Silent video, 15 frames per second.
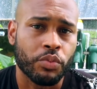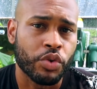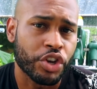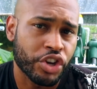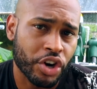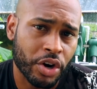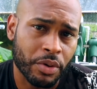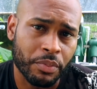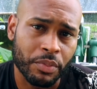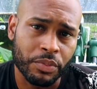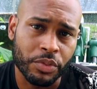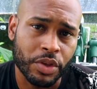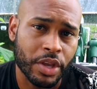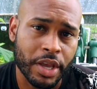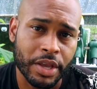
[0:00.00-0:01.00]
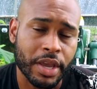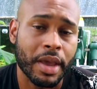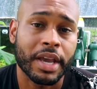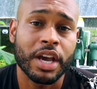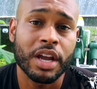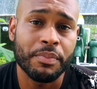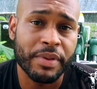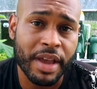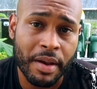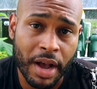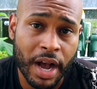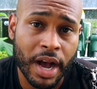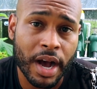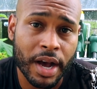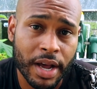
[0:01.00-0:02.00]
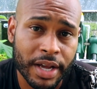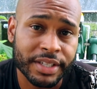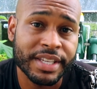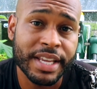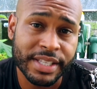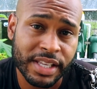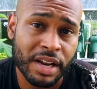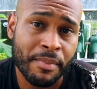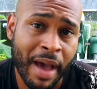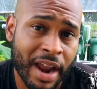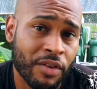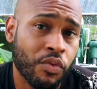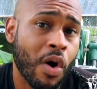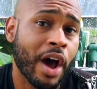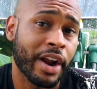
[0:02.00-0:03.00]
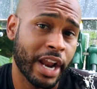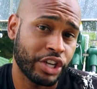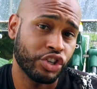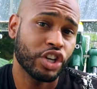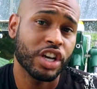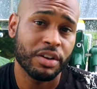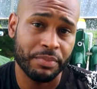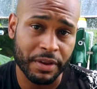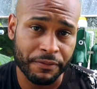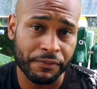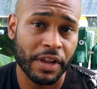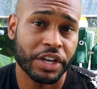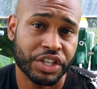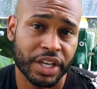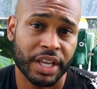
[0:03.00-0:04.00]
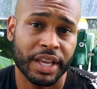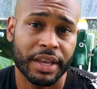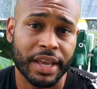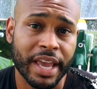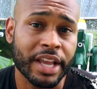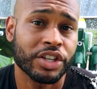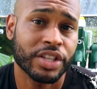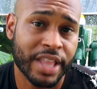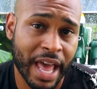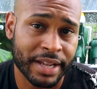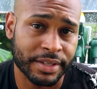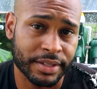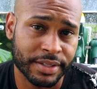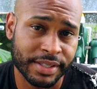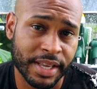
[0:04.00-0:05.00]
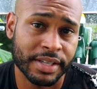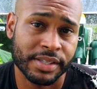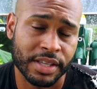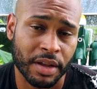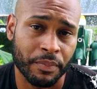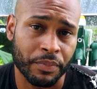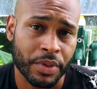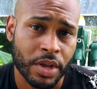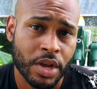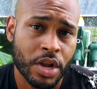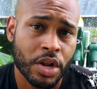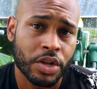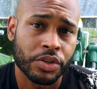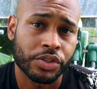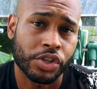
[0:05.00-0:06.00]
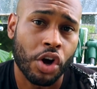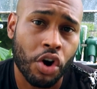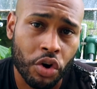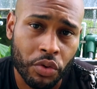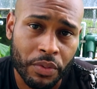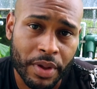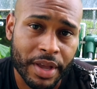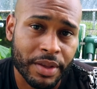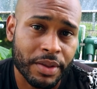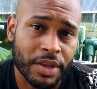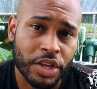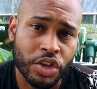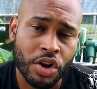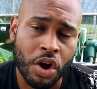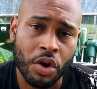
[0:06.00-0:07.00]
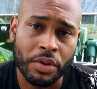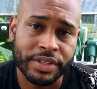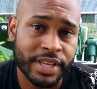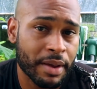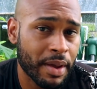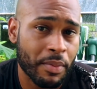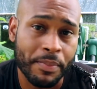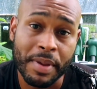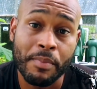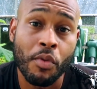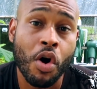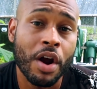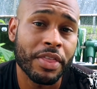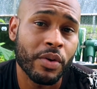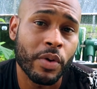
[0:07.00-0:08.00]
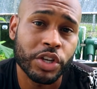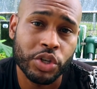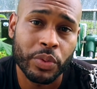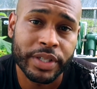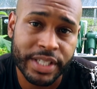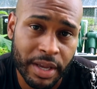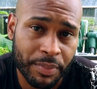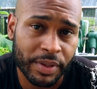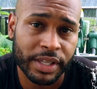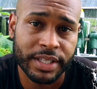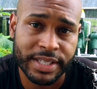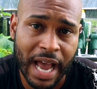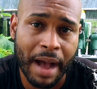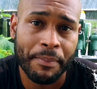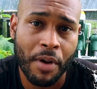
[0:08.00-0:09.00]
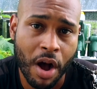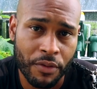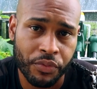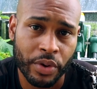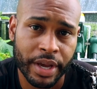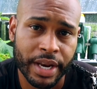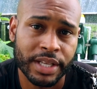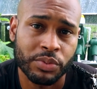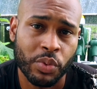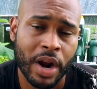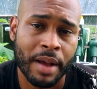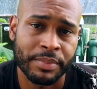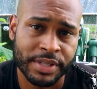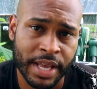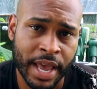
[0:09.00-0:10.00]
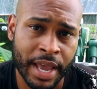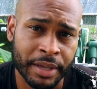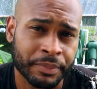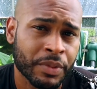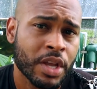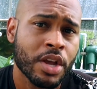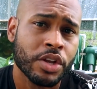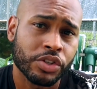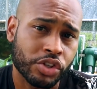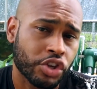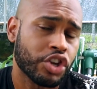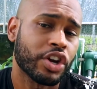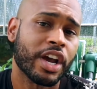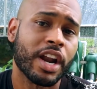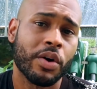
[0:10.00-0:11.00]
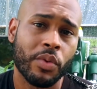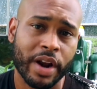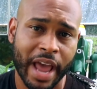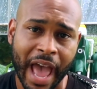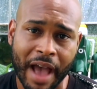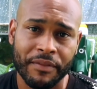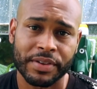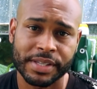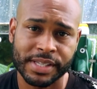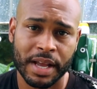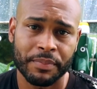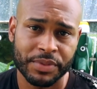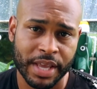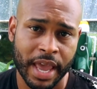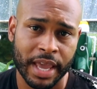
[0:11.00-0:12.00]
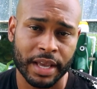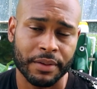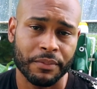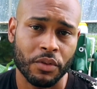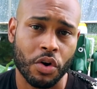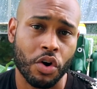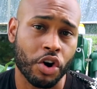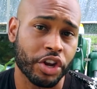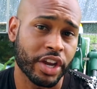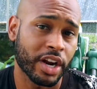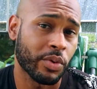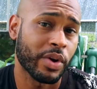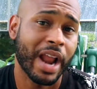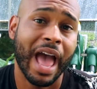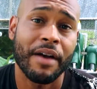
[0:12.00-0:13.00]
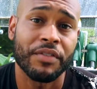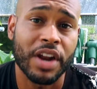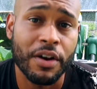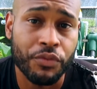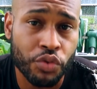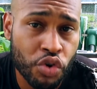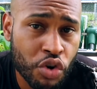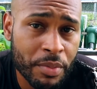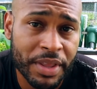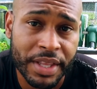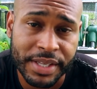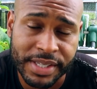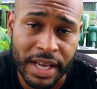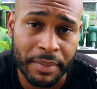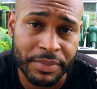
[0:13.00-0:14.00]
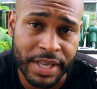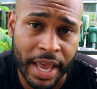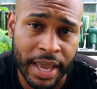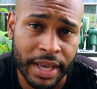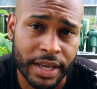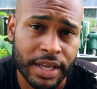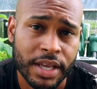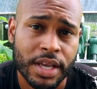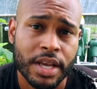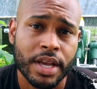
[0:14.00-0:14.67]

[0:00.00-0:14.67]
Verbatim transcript: when you're, it could be a decent amount of water that you could be flushing into that system. So, you know, it would be more than what you would typically top off with is what I'm saying. So you're going to want to have a sump tank, or you're going to want to have enough room in the sump tank